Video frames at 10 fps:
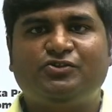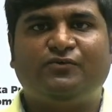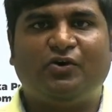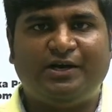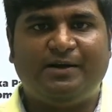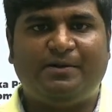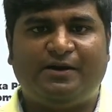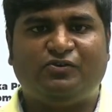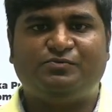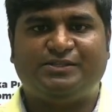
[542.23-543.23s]
use of online
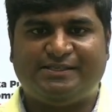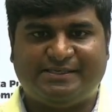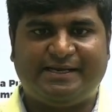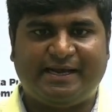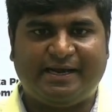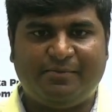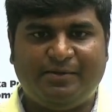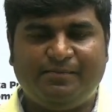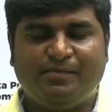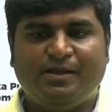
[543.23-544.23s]
platforms such as
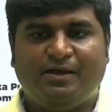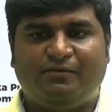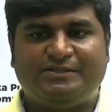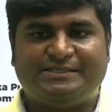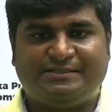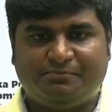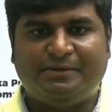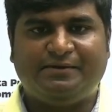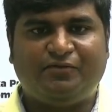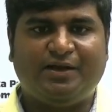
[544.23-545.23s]
Unacademy, which has
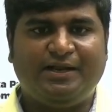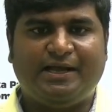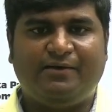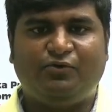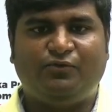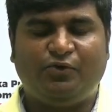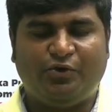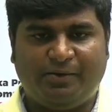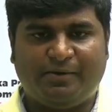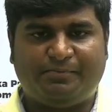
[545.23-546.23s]
been really helpful
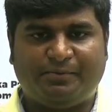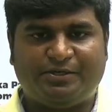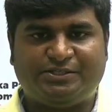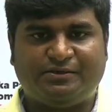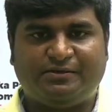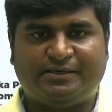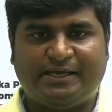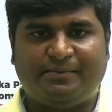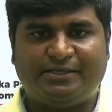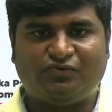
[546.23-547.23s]
during my preparation
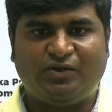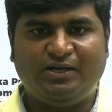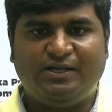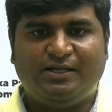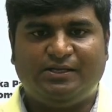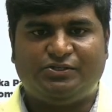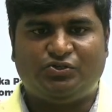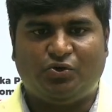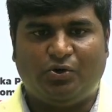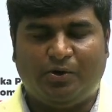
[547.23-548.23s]
time as well.
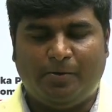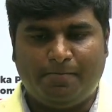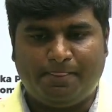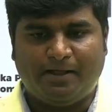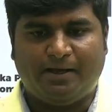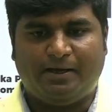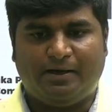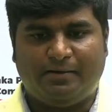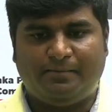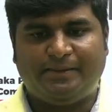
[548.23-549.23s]
So
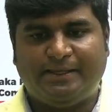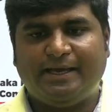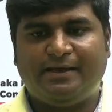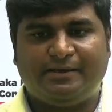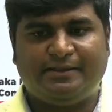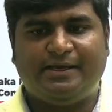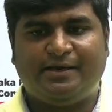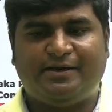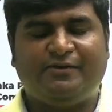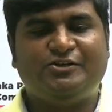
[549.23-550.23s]
they are
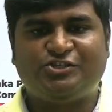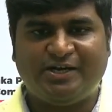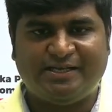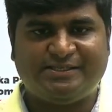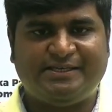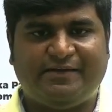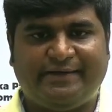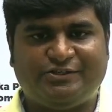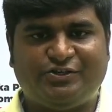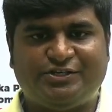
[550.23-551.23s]
revolutionizing
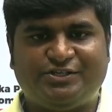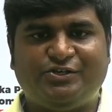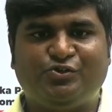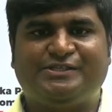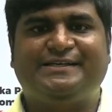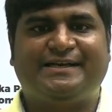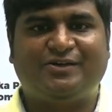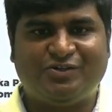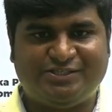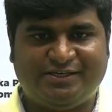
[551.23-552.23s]
education using
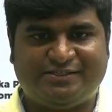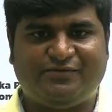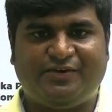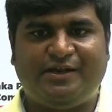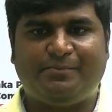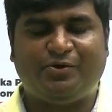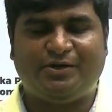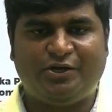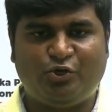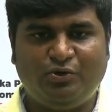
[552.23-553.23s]
technology as a very
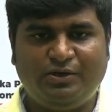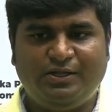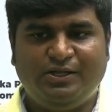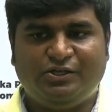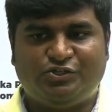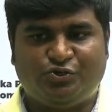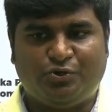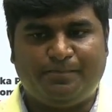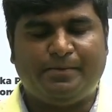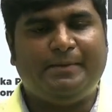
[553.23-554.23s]
important tool.
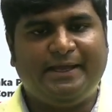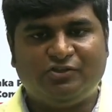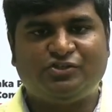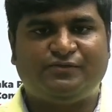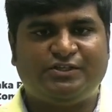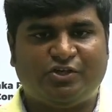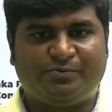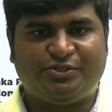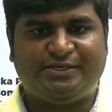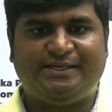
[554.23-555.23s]
So make use of this
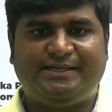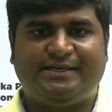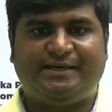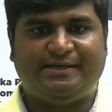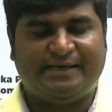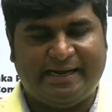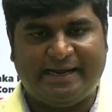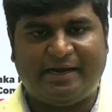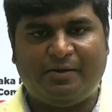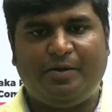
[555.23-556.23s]
opportunity at
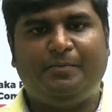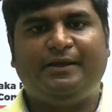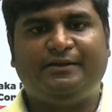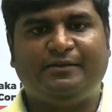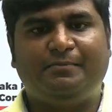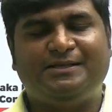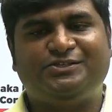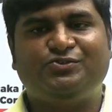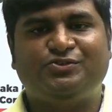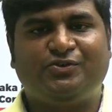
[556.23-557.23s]
Unacademy. Make the
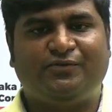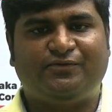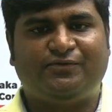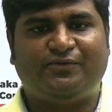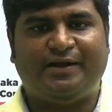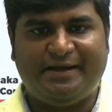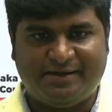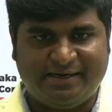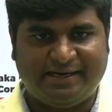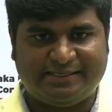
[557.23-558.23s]
best use of
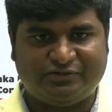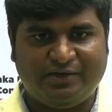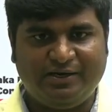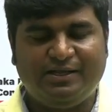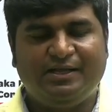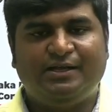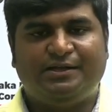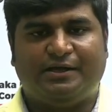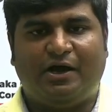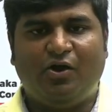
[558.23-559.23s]
internet as well.
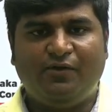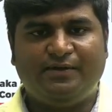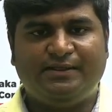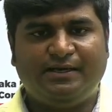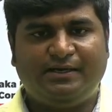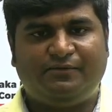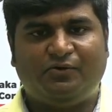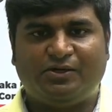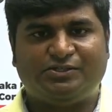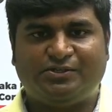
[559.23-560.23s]
Along with that,
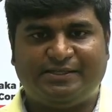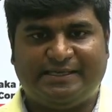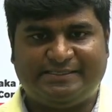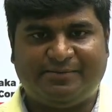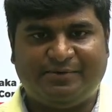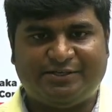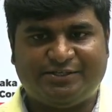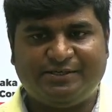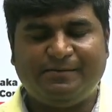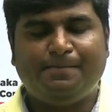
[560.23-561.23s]
focus on the
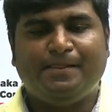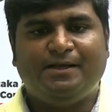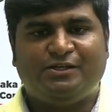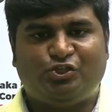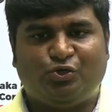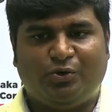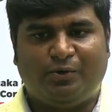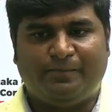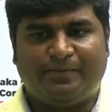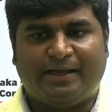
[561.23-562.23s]
examination.
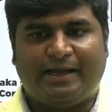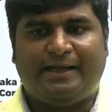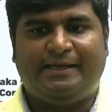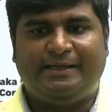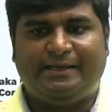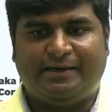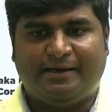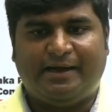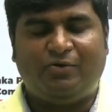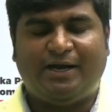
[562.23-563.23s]
So I
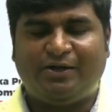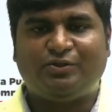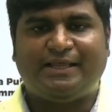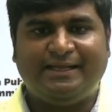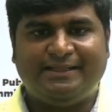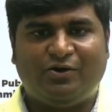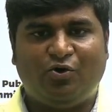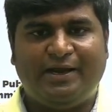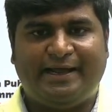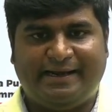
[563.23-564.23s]
would like to thank the
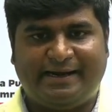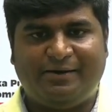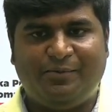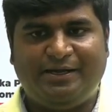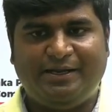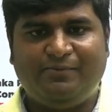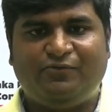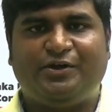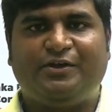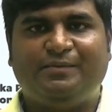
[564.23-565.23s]
whole Unacademy
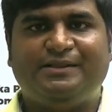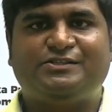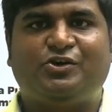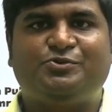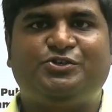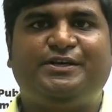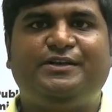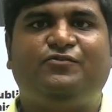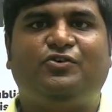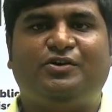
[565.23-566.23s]
team for giving me this
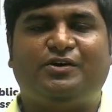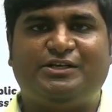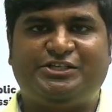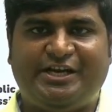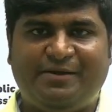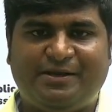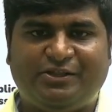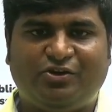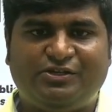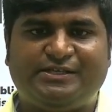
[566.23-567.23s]
opportunity for sharing
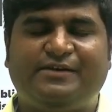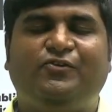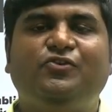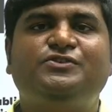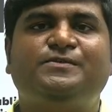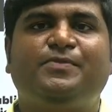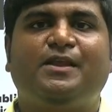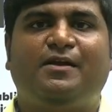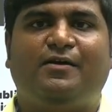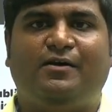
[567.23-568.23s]
my thoughts and views
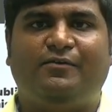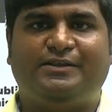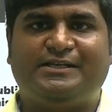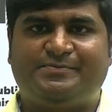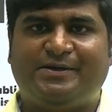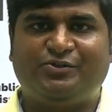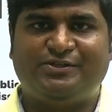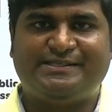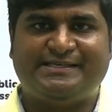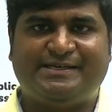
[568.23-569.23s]
with respect
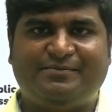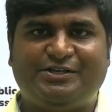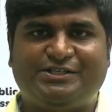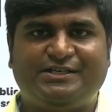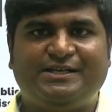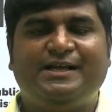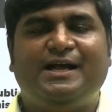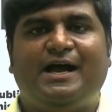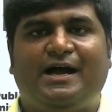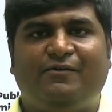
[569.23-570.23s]
to this examination.
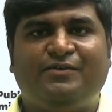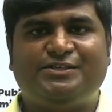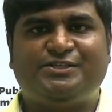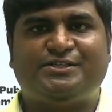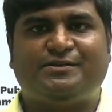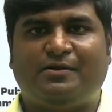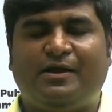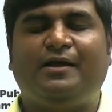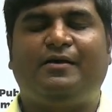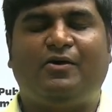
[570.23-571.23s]
I wish
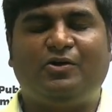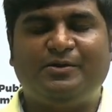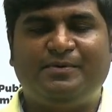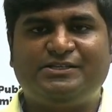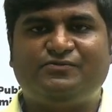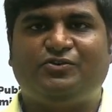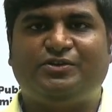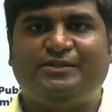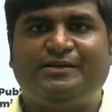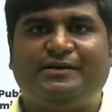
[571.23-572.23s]
all the best
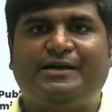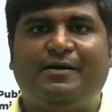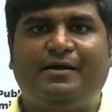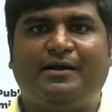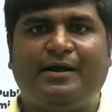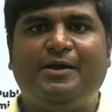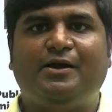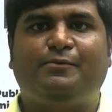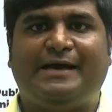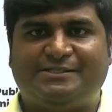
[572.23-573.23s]
for the
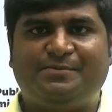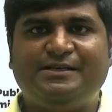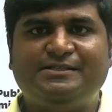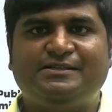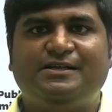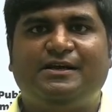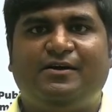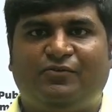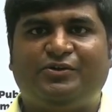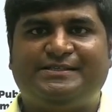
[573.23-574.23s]
coming of aspirants
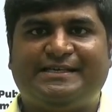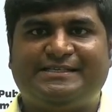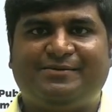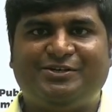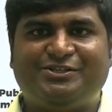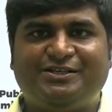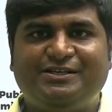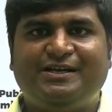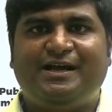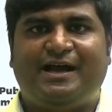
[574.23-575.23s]
for this
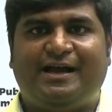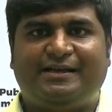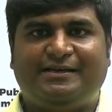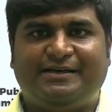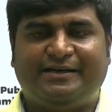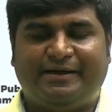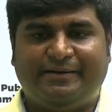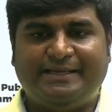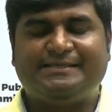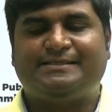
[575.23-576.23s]
examination. And
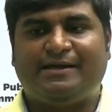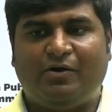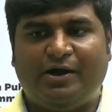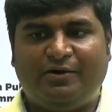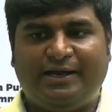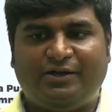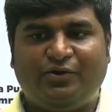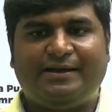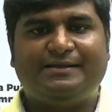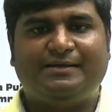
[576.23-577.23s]
yes, I would like
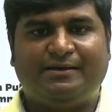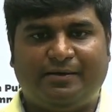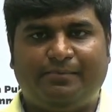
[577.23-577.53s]
to end